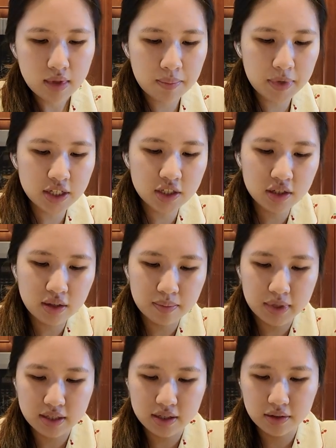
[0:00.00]
Make sure the
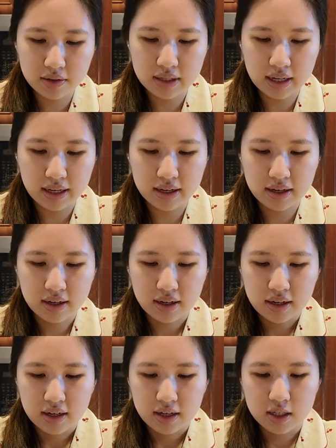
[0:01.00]
miso is like
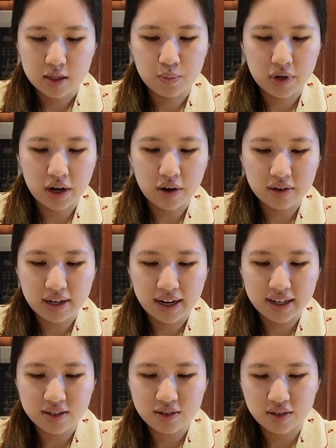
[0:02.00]
spread out
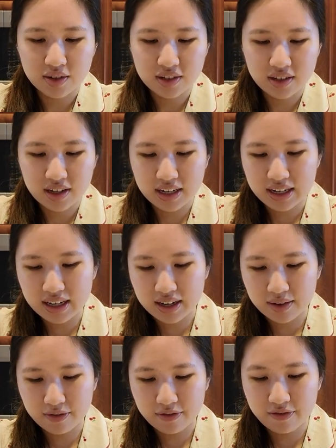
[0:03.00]
nice, or else you're gonna get
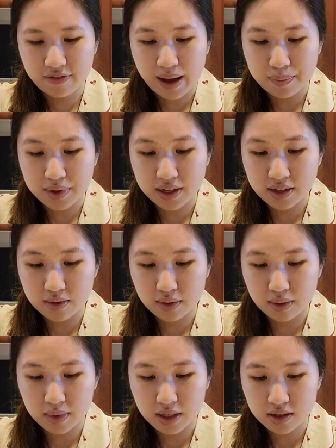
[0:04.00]
a fat piece
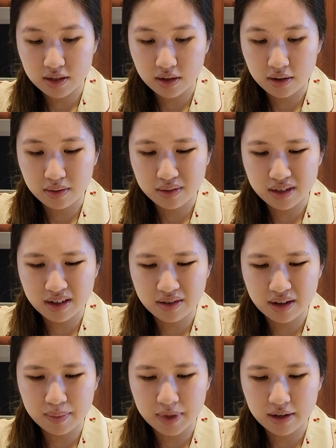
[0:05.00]
with miso, you know what
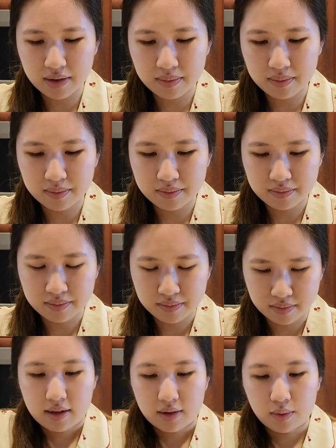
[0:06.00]
I mean?
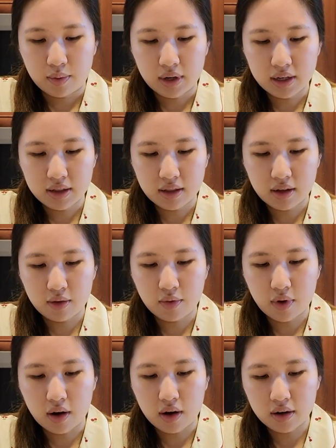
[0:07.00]
What a
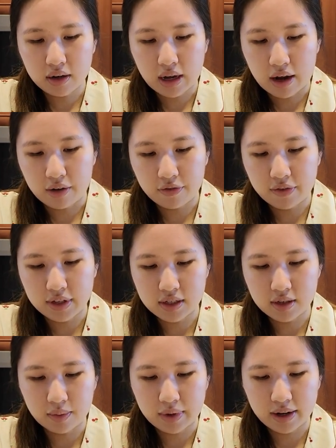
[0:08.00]
wrong outfit
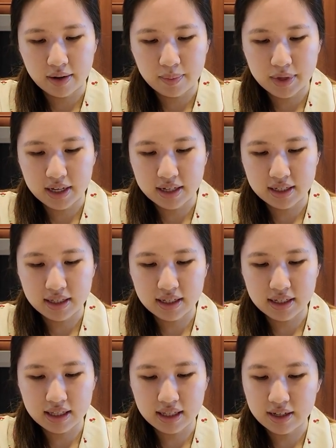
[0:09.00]
to wear, because
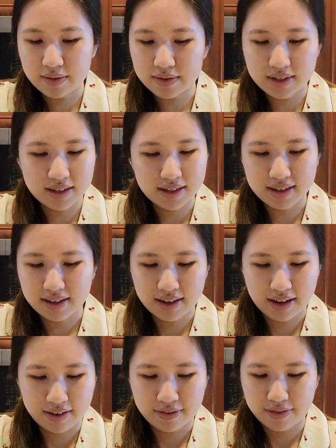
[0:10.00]
these sleeves
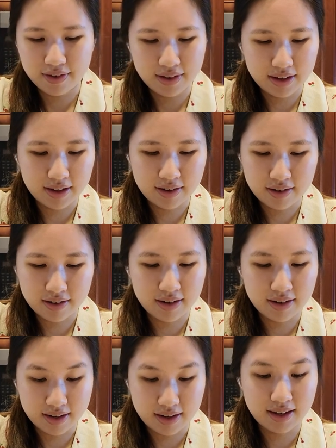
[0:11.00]
I feel like are
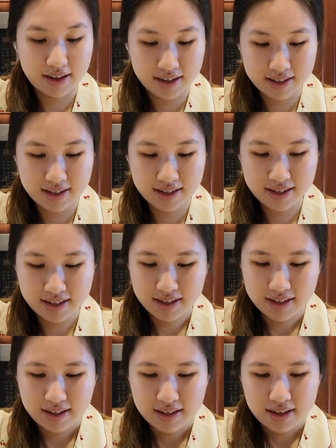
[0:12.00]
gonna get
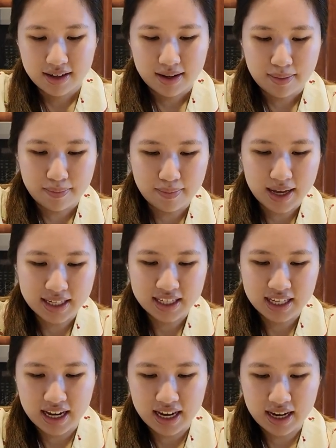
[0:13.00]

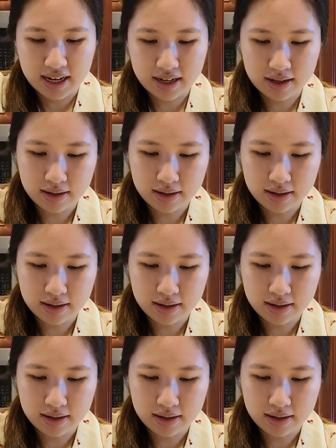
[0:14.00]
messy,